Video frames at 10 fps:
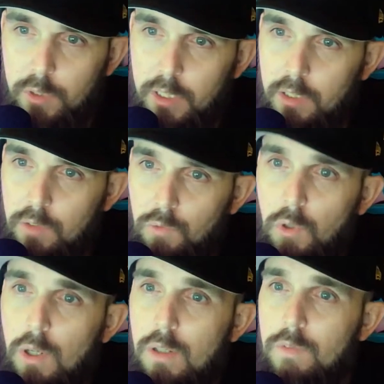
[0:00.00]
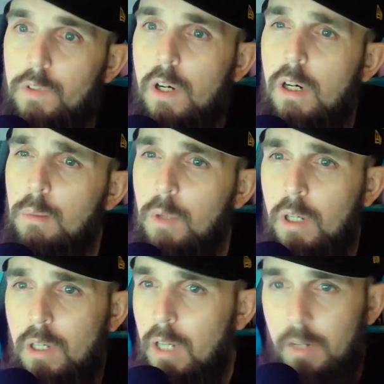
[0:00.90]
get involved.
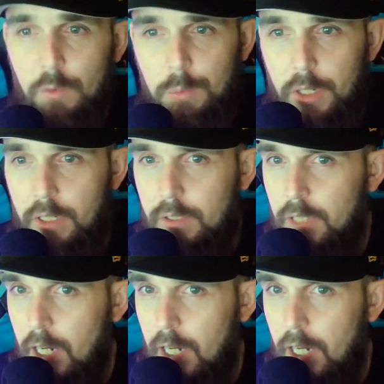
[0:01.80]
Everybody in the